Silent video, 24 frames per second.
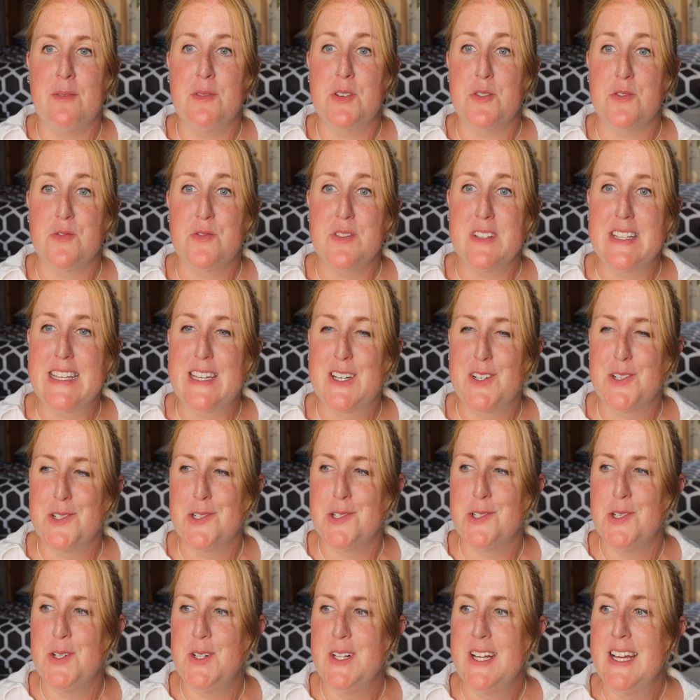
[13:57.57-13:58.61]
which is really
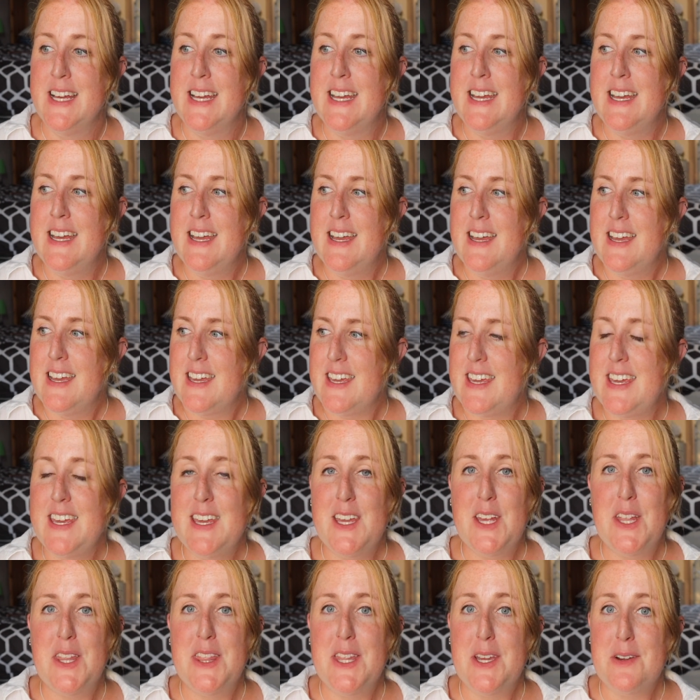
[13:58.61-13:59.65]
cool.
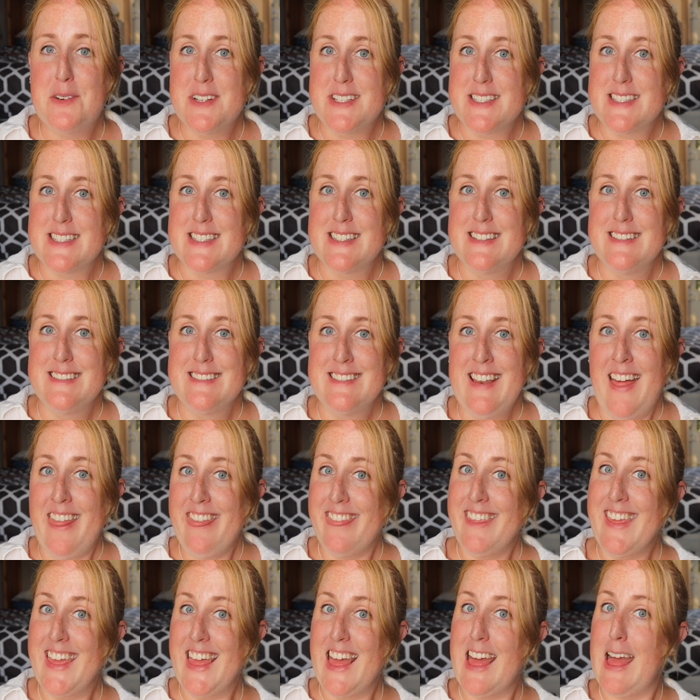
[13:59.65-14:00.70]
Here, there is nothing